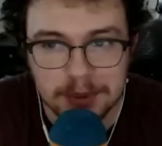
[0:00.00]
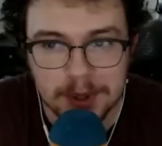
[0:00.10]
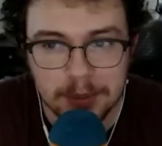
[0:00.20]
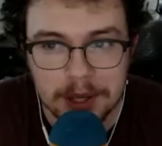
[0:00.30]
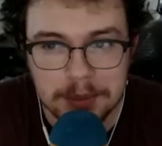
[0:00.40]

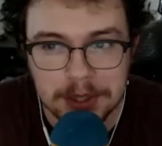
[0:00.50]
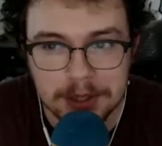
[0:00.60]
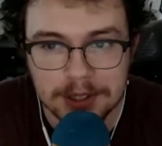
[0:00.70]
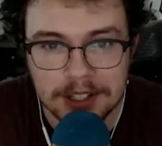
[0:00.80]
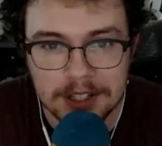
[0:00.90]
bring up
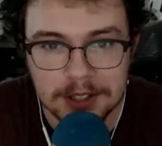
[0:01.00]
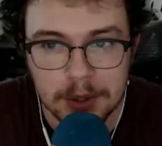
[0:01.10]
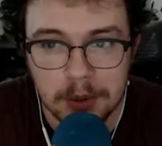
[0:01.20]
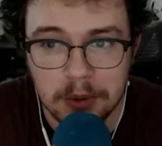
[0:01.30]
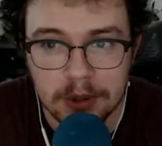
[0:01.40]
children in this
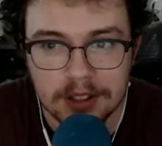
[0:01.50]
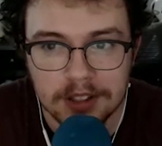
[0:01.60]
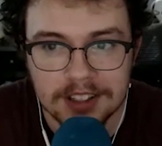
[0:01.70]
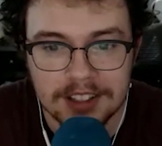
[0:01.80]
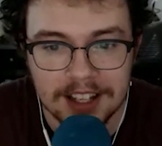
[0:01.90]
new
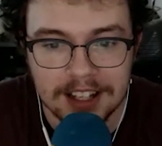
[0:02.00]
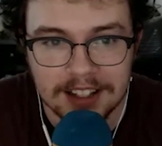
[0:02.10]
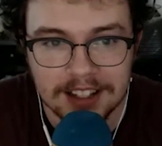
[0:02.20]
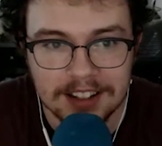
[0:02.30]
world? And then